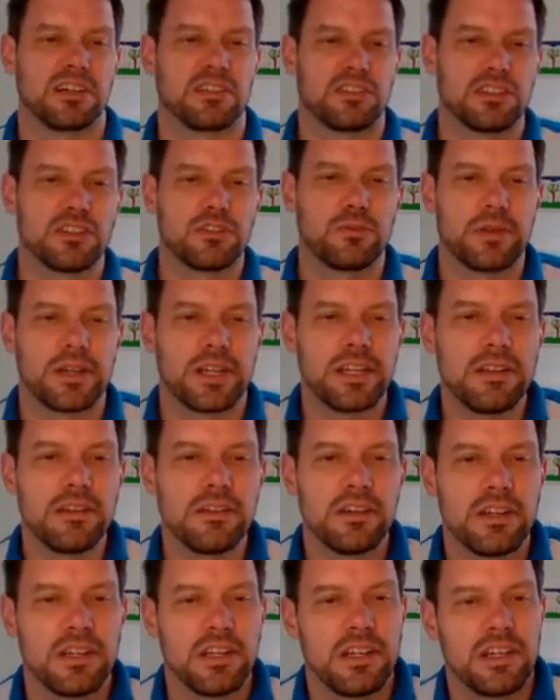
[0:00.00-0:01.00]
This
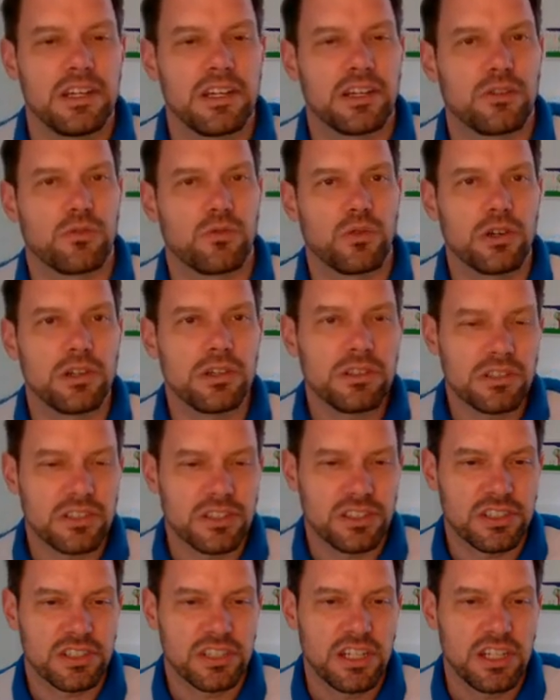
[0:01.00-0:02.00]
way it
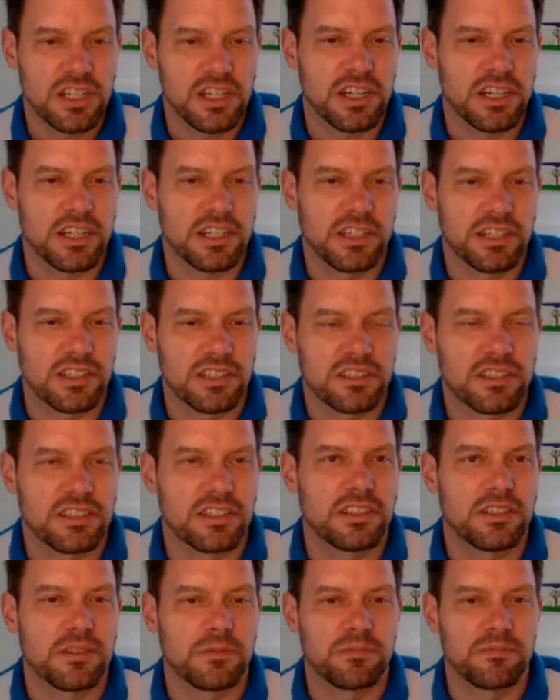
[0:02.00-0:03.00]
works. And
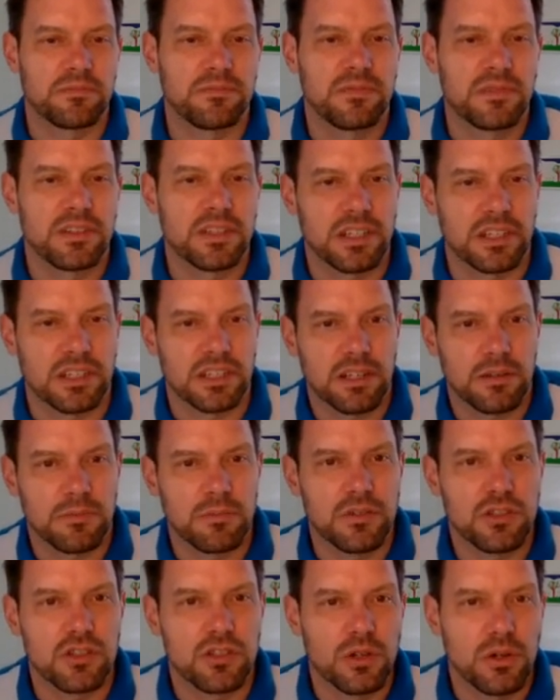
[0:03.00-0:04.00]
let
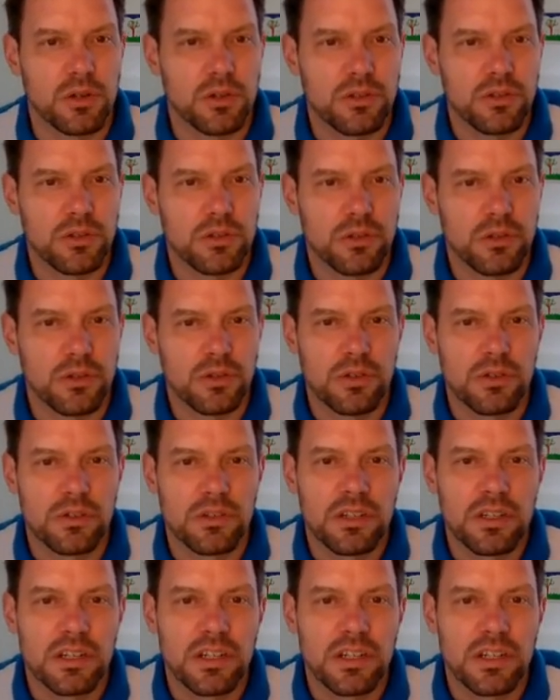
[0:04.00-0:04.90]
me show you